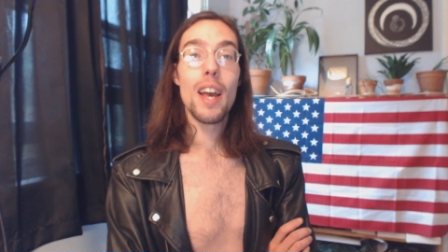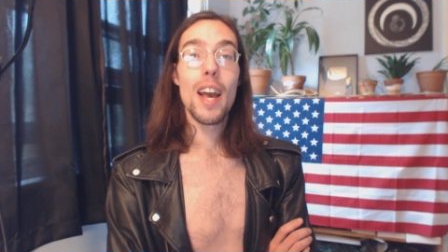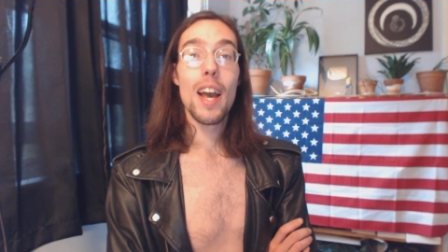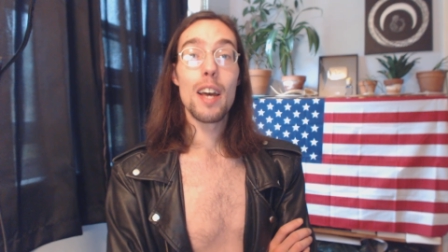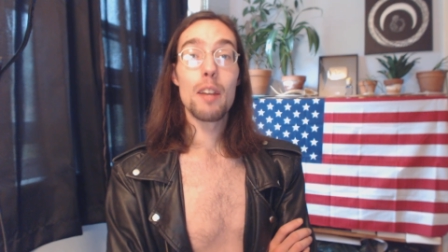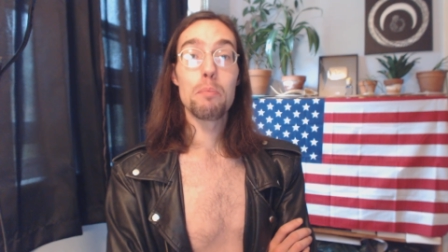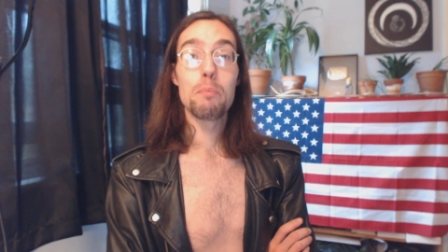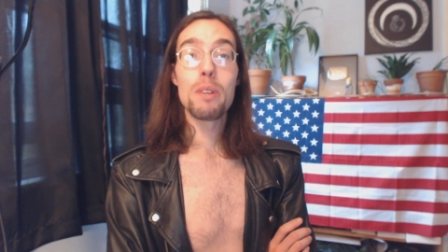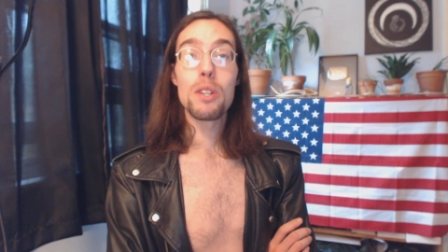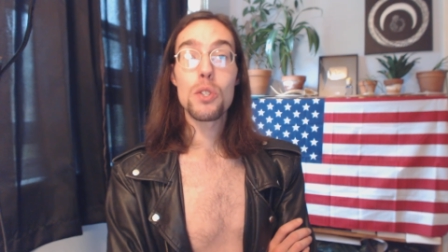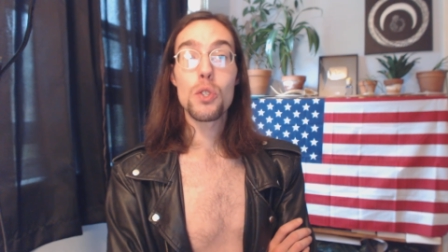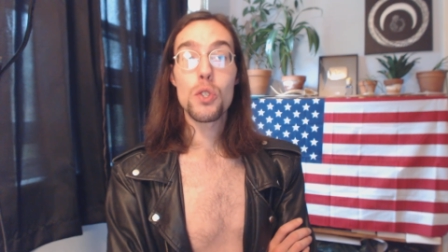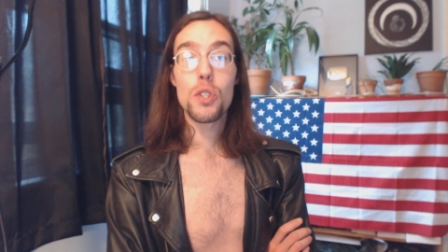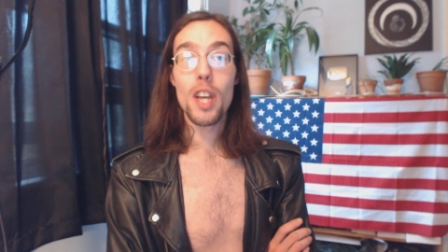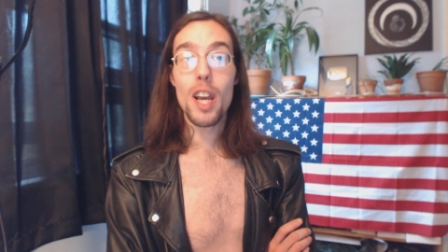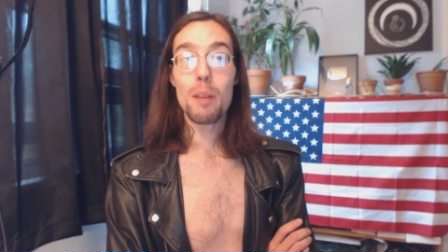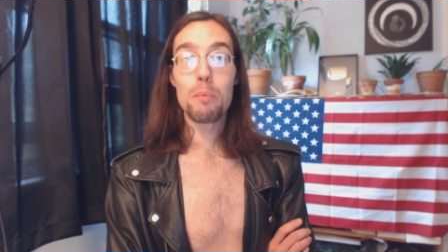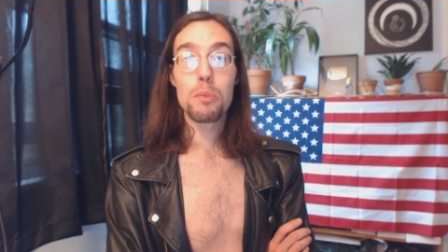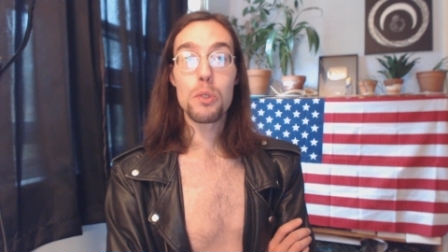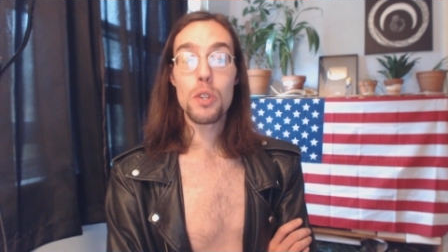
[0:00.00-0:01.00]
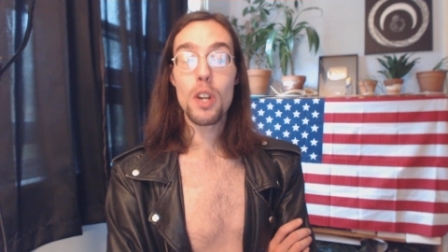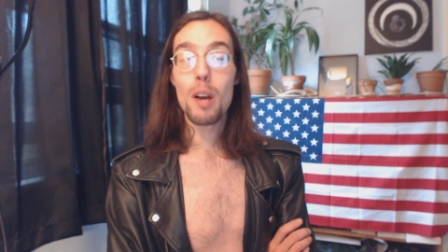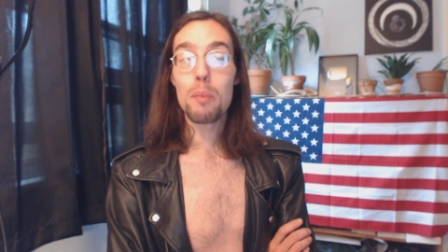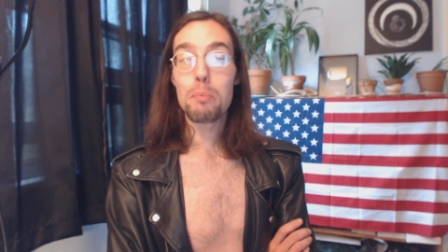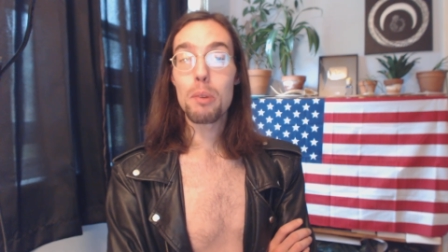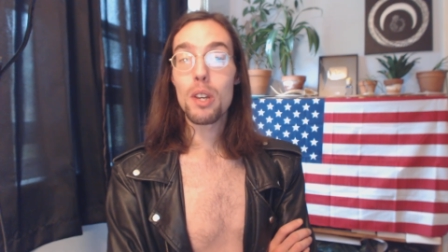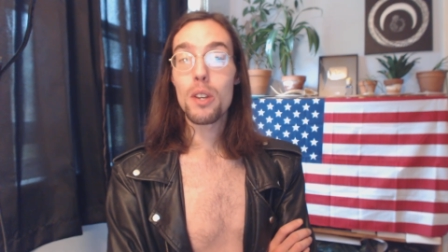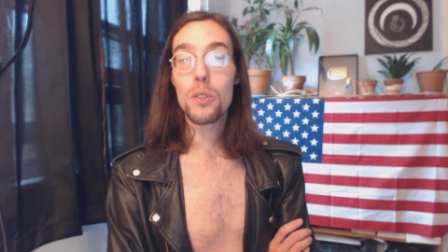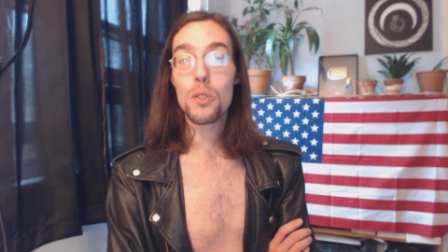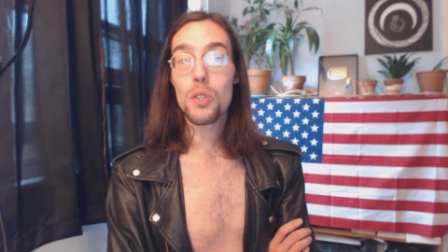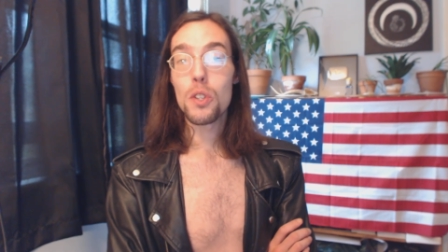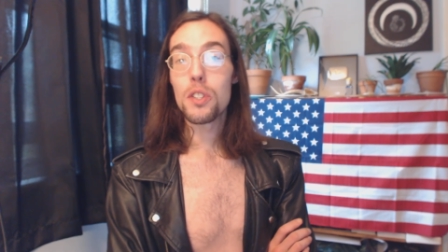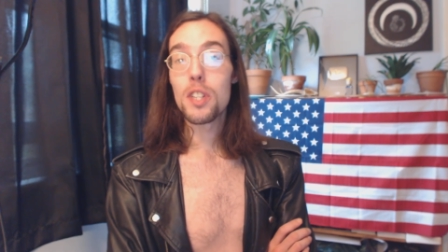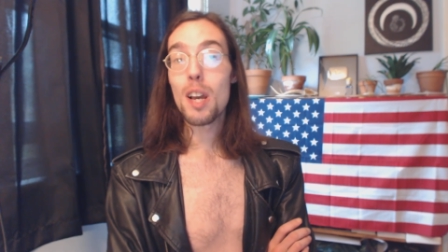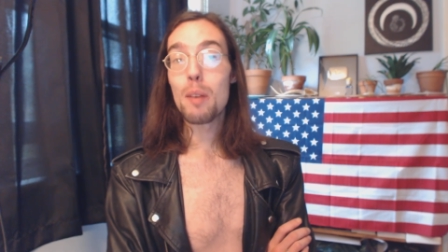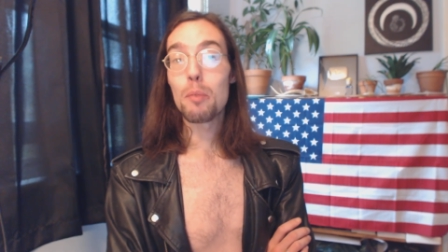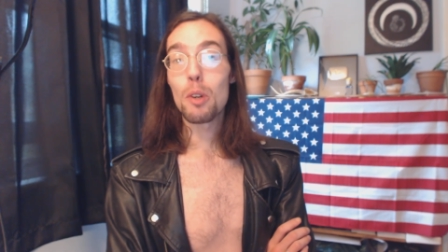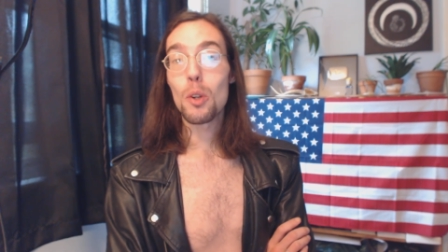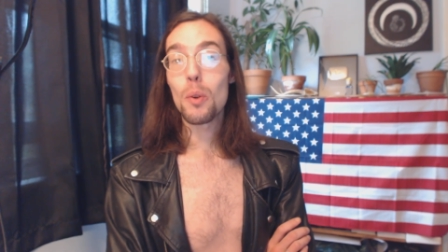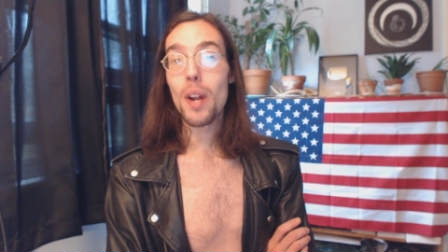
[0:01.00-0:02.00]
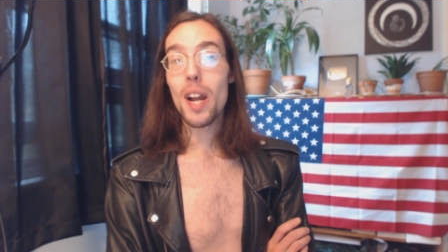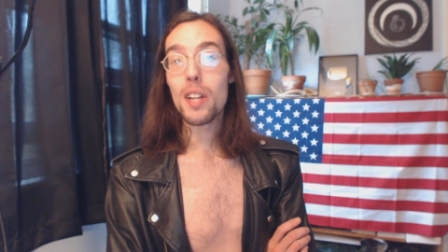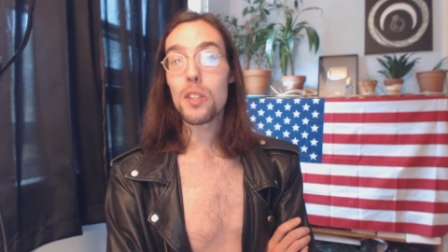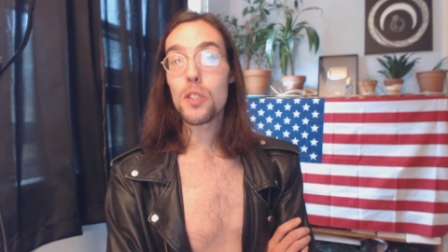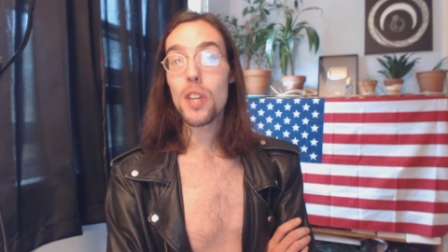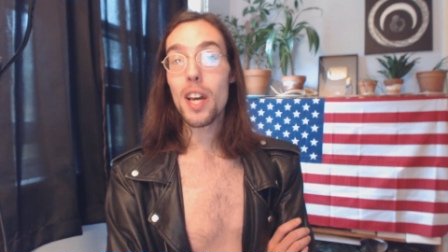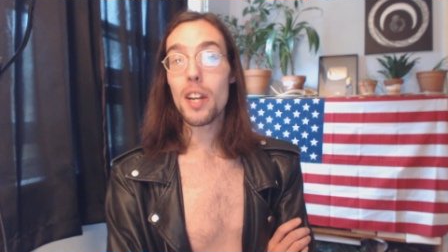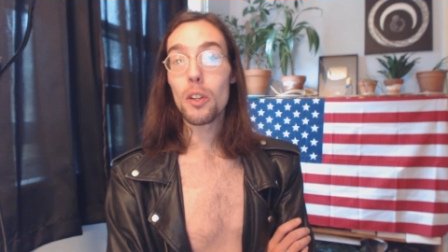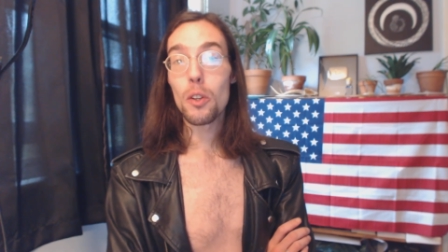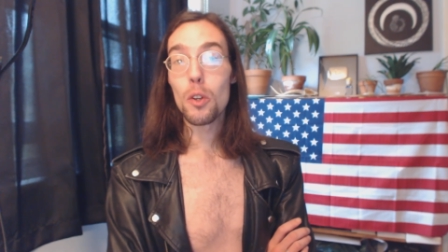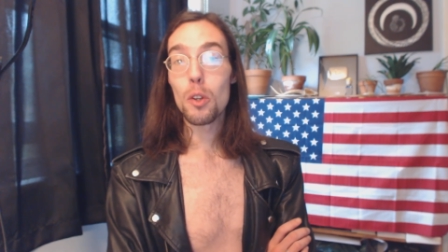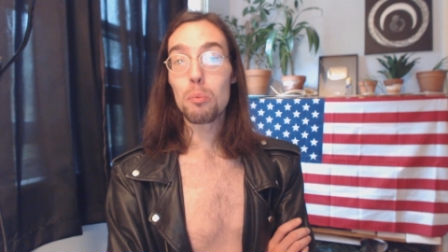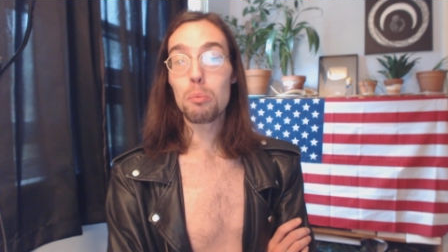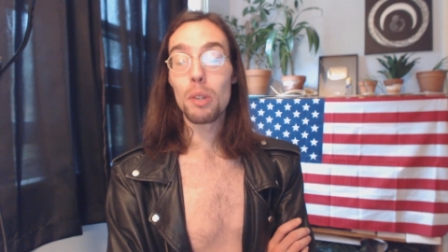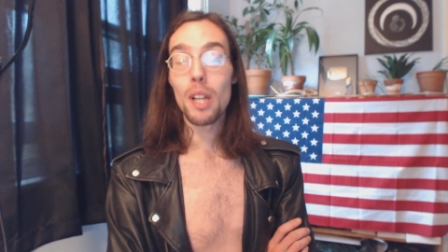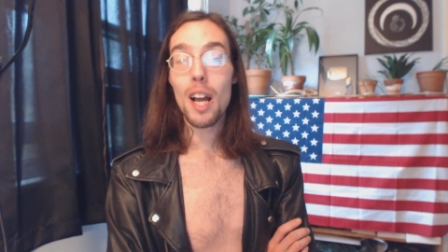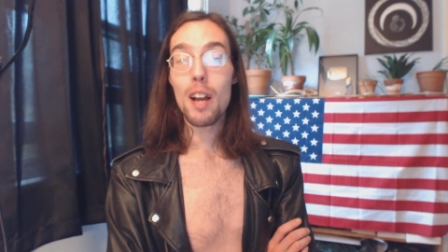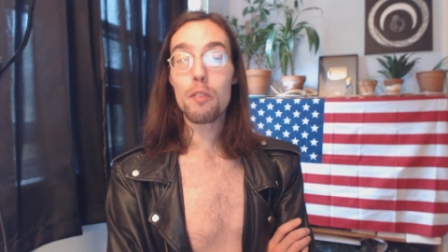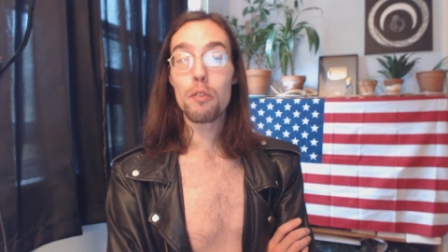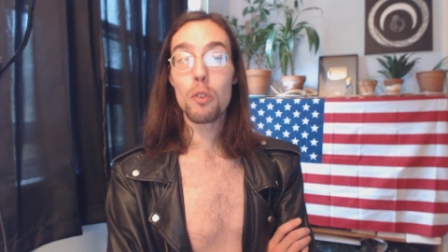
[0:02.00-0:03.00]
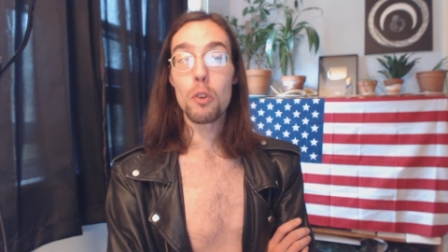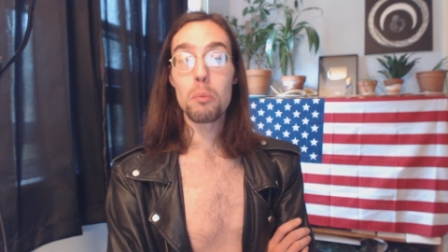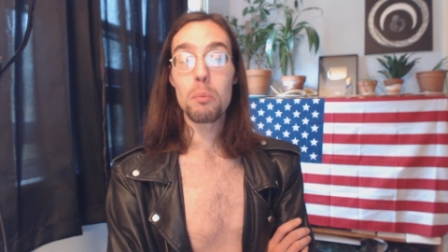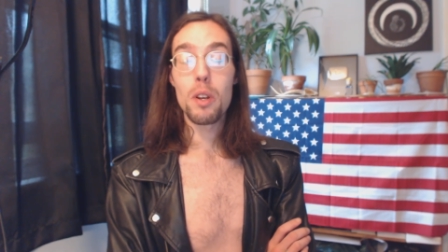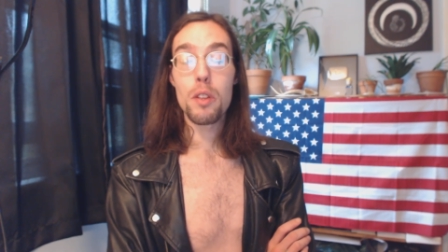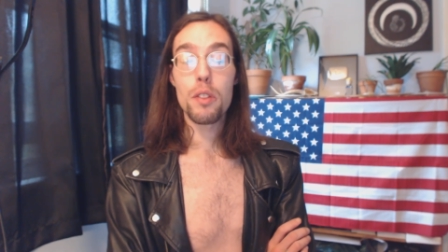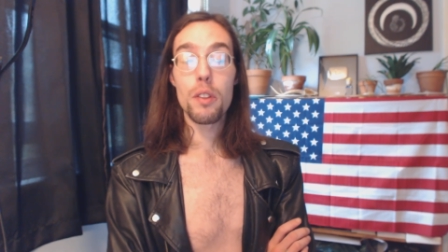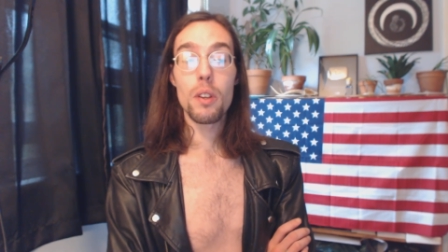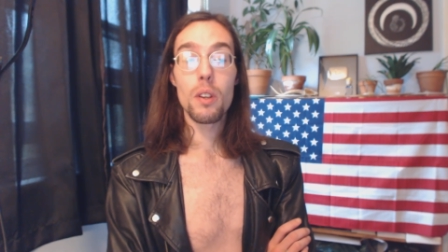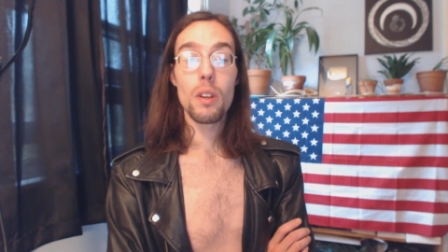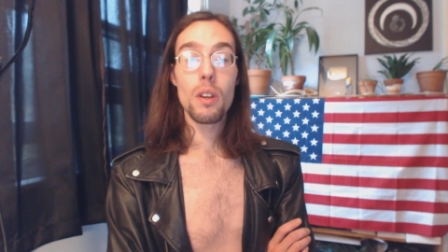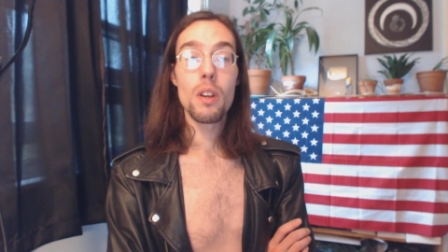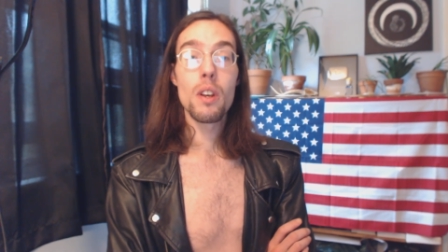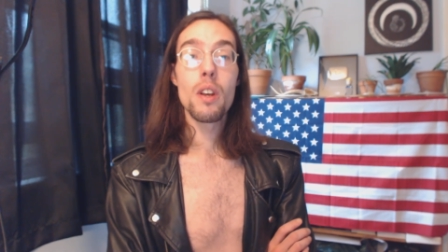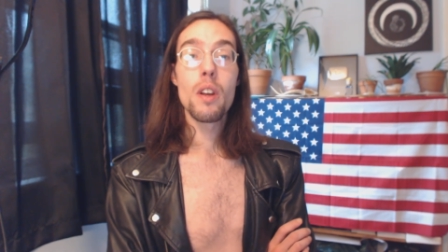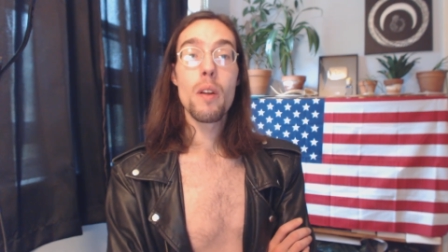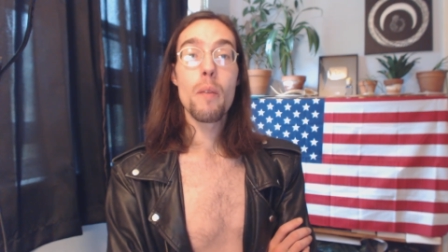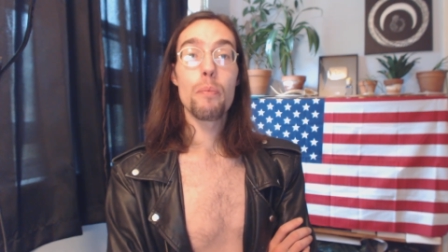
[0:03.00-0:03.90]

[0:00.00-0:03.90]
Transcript: had missteps, not because the Democrats had a good platform, I think.